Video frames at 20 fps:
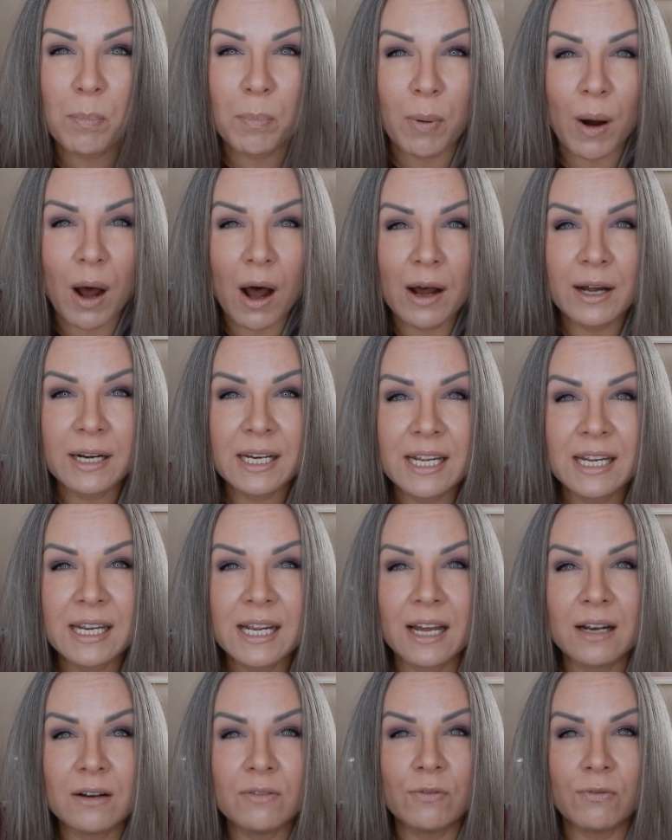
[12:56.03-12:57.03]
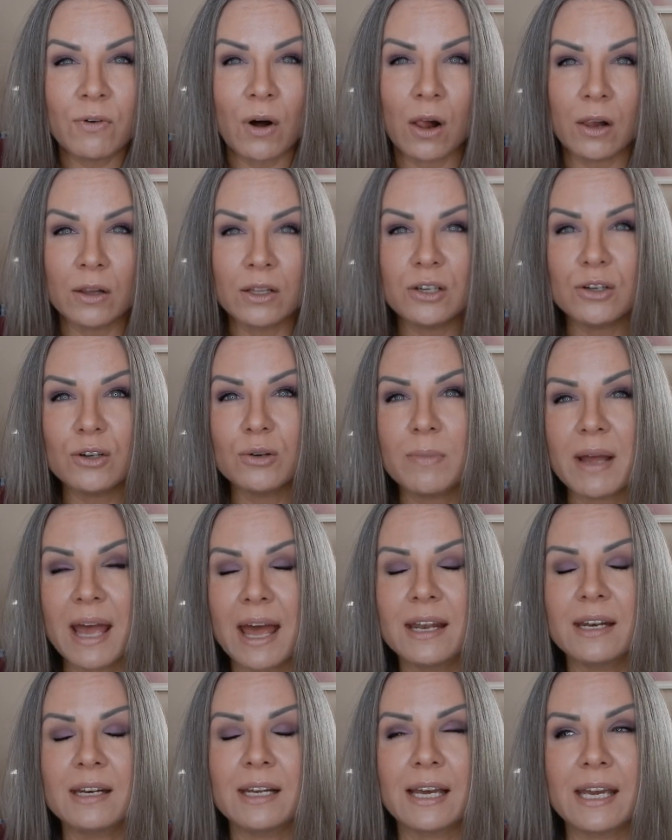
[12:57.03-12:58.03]
body and volume
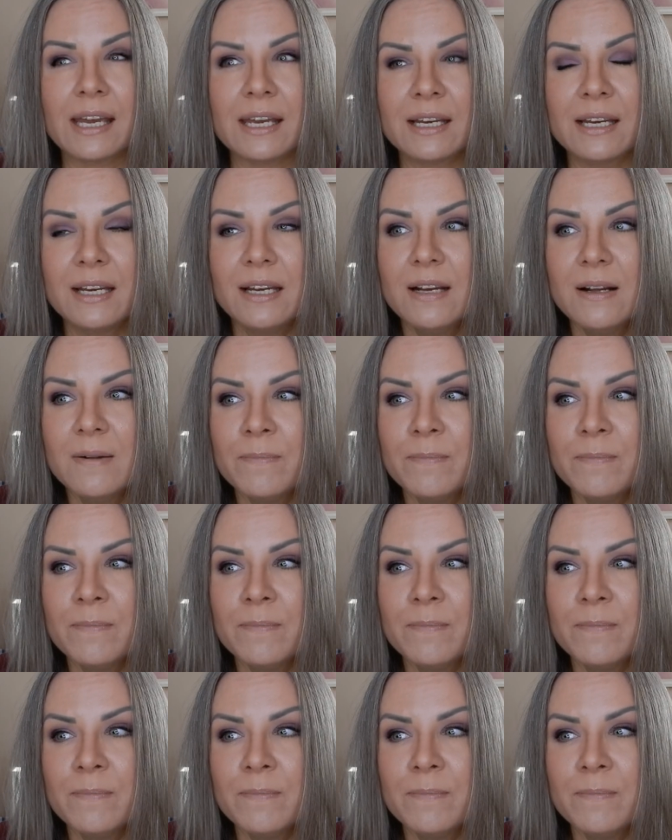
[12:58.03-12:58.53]
and like